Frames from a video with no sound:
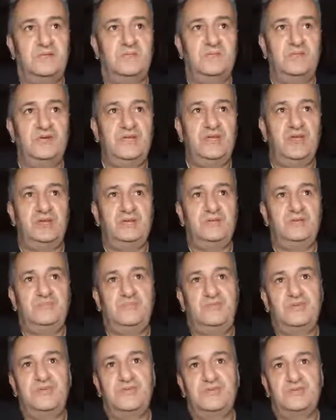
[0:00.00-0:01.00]
pretty
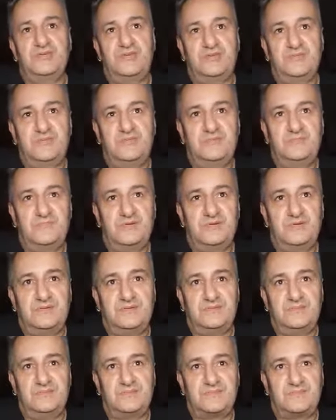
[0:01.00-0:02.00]
interesting, but
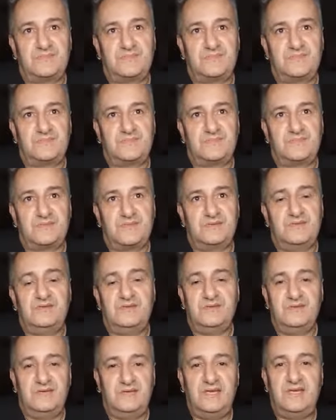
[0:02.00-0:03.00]

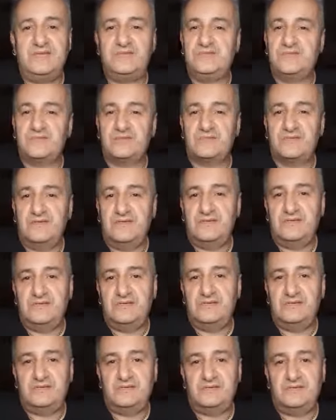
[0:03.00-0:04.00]
easy to
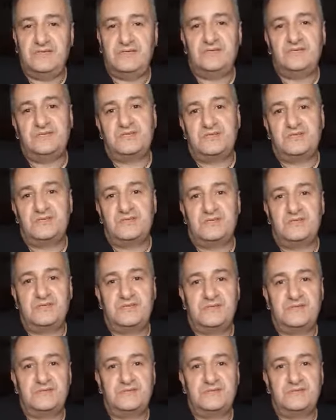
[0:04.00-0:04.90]
read.